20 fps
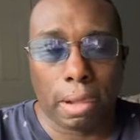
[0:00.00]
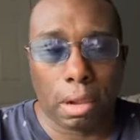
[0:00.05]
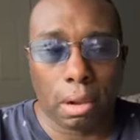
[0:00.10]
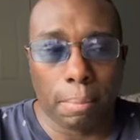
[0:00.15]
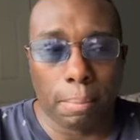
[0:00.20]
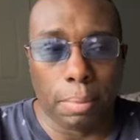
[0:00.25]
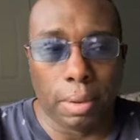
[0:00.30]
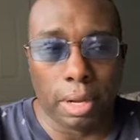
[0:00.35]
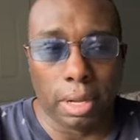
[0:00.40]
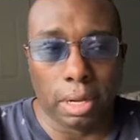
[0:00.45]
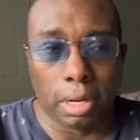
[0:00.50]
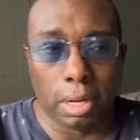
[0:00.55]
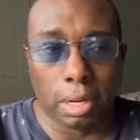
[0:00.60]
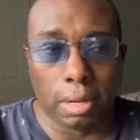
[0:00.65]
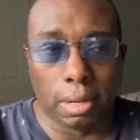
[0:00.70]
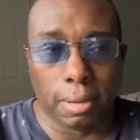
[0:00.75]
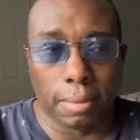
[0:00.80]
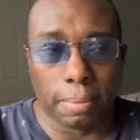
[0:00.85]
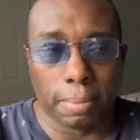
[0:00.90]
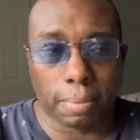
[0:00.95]
But
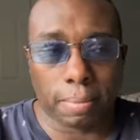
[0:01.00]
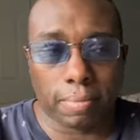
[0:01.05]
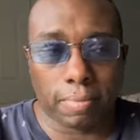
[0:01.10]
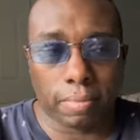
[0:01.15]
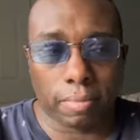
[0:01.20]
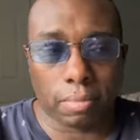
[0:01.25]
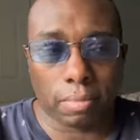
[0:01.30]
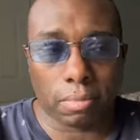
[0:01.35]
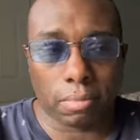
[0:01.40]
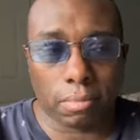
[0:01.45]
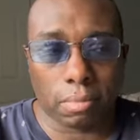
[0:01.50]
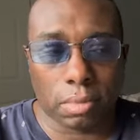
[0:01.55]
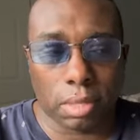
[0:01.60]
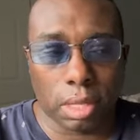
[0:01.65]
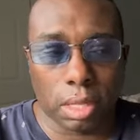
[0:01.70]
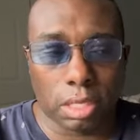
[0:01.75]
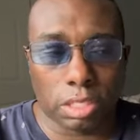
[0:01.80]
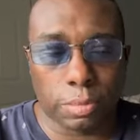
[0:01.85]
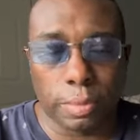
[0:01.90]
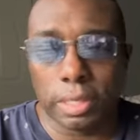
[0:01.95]

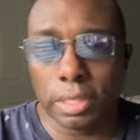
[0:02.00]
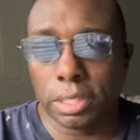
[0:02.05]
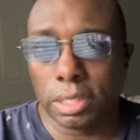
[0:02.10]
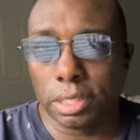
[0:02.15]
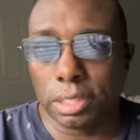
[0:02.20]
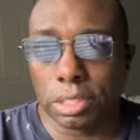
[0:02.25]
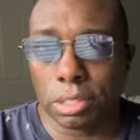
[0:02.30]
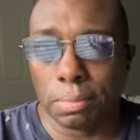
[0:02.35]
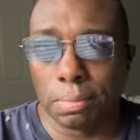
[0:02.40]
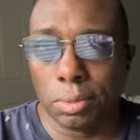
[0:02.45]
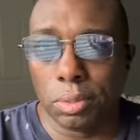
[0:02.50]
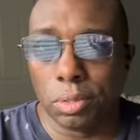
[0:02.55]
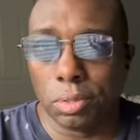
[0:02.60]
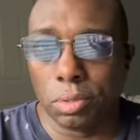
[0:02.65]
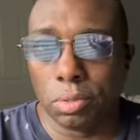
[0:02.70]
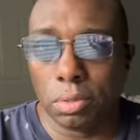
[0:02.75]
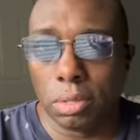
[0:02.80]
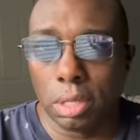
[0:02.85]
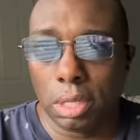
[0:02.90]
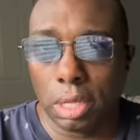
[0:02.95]
especially in
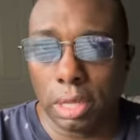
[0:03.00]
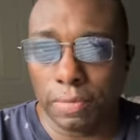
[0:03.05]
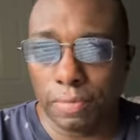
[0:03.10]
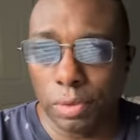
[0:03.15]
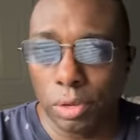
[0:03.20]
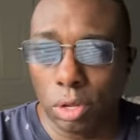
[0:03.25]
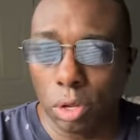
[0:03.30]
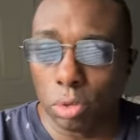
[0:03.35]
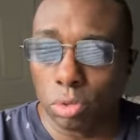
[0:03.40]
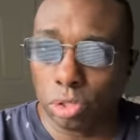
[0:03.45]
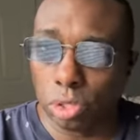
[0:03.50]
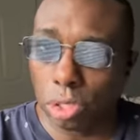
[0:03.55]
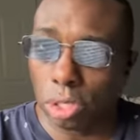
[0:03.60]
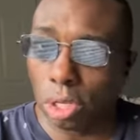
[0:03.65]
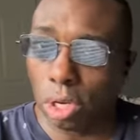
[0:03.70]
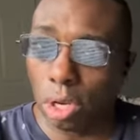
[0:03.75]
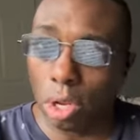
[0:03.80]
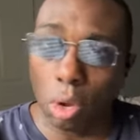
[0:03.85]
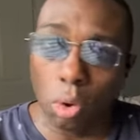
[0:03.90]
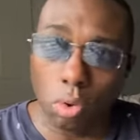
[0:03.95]
Cebu, if you go to the
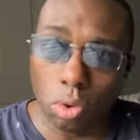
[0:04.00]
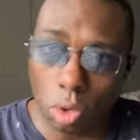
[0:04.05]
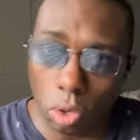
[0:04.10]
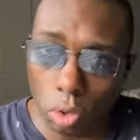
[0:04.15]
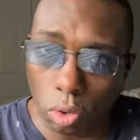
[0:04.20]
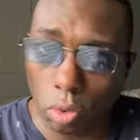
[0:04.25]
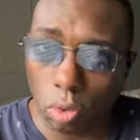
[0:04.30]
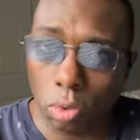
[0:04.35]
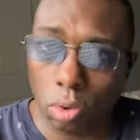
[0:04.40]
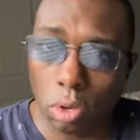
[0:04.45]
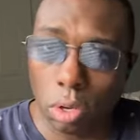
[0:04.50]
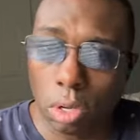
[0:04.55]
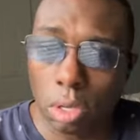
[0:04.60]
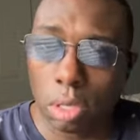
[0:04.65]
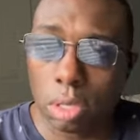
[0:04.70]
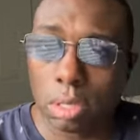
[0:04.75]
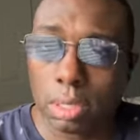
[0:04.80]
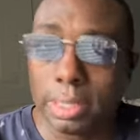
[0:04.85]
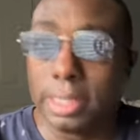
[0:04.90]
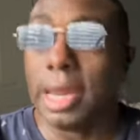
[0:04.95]
local
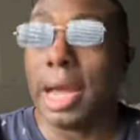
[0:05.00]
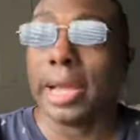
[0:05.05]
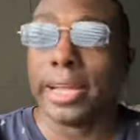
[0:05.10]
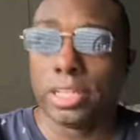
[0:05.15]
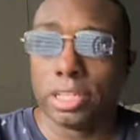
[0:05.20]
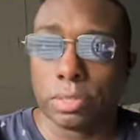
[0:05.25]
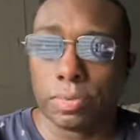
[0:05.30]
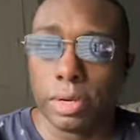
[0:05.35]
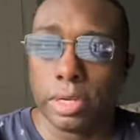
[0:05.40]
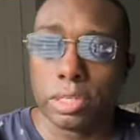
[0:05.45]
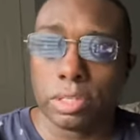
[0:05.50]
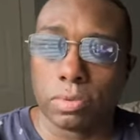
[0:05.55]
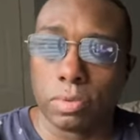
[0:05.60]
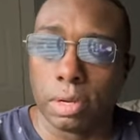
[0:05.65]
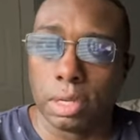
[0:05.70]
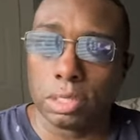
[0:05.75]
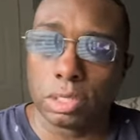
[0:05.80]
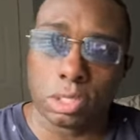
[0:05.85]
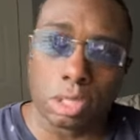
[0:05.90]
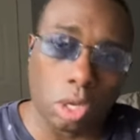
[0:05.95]
nice
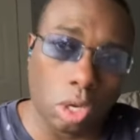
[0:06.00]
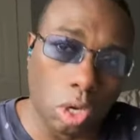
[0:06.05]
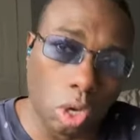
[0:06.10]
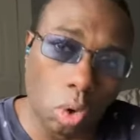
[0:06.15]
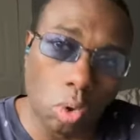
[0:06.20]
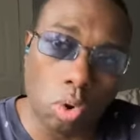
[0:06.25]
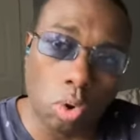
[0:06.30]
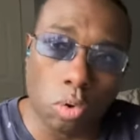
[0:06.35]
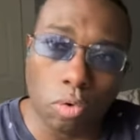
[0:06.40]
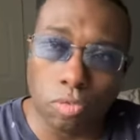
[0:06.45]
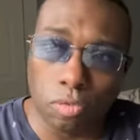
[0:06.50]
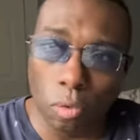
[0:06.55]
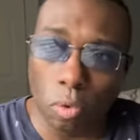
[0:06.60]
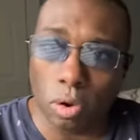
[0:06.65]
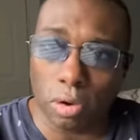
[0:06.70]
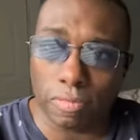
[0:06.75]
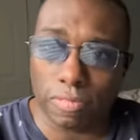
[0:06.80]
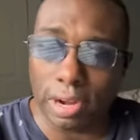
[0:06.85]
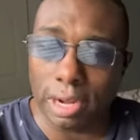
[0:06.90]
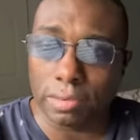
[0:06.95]
restaurants, the local 4-
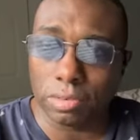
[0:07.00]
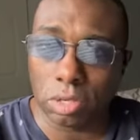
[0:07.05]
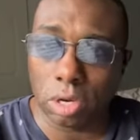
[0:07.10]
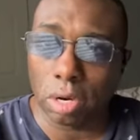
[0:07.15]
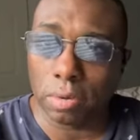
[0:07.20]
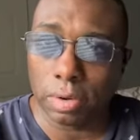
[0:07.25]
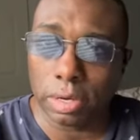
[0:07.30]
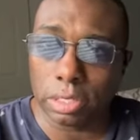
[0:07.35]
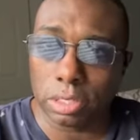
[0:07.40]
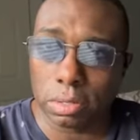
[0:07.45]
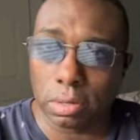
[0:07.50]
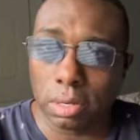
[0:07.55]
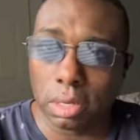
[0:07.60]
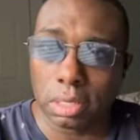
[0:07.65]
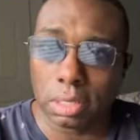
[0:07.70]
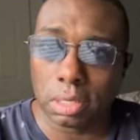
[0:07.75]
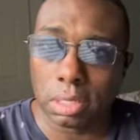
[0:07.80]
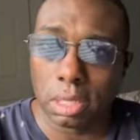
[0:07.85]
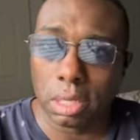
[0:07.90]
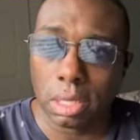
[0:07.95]
and 5-star
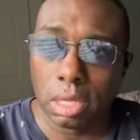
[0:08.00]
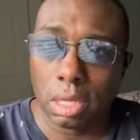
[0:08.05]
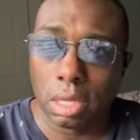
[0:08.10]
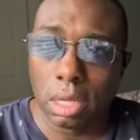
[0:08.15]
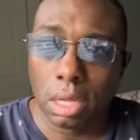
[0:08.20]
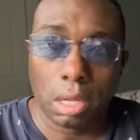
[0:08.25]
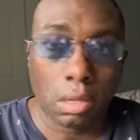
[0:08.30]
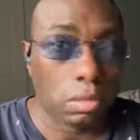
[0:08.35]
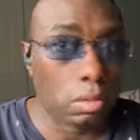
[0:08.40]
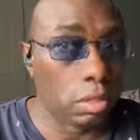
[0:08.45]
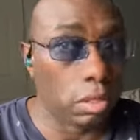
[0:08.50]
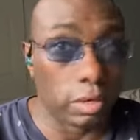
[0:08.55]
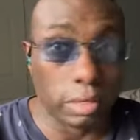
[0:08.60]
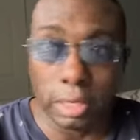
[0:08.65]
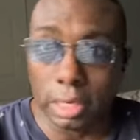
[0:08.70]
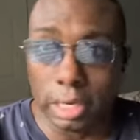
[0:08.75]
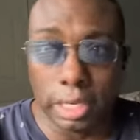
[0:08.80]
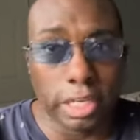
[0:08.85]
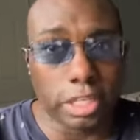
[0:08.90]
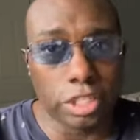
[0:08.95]
restaurants, they're
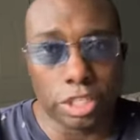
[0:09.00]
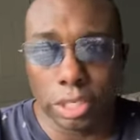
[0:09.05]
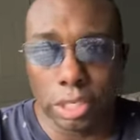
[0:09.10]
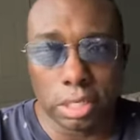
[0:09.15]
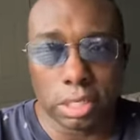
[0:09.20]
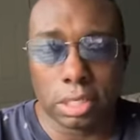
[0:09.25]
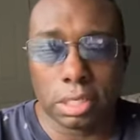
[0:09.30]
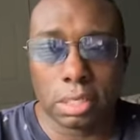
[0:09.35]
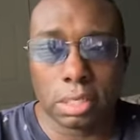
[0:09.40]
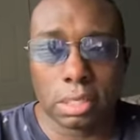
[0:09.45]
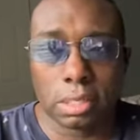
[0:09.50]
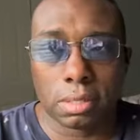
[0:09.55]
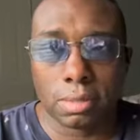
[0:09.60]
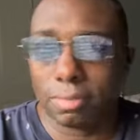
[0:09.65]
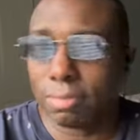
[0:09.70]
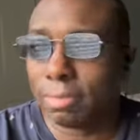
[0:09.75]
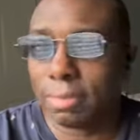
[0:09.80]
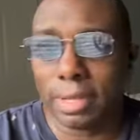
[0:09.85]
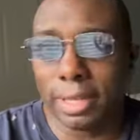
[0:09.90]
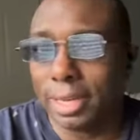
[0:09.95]
delicious,
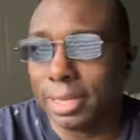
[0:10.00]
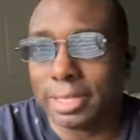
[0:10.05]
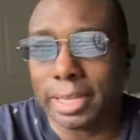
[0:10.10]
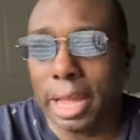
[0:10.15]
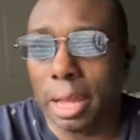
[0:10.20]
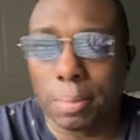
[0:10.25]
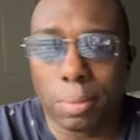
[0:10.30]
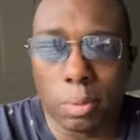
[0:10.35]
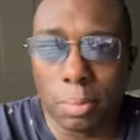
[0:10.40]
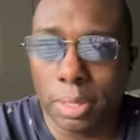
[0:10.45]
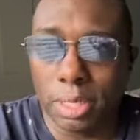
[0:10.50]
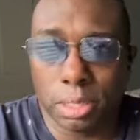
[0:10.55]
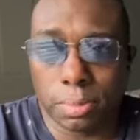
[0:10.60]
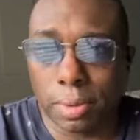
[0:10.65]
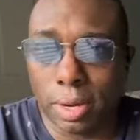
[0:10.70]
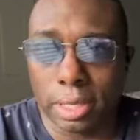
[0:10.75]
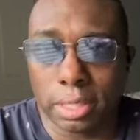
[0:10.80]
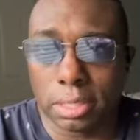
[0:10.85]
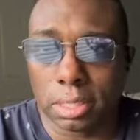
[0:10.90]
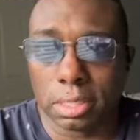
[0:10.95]
and it's Applebee's
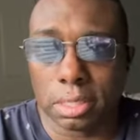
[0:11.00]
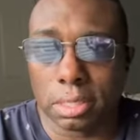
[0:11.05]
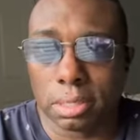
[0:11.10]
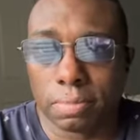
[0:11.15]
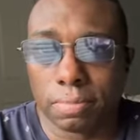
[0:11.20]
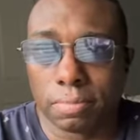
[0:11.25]
prices.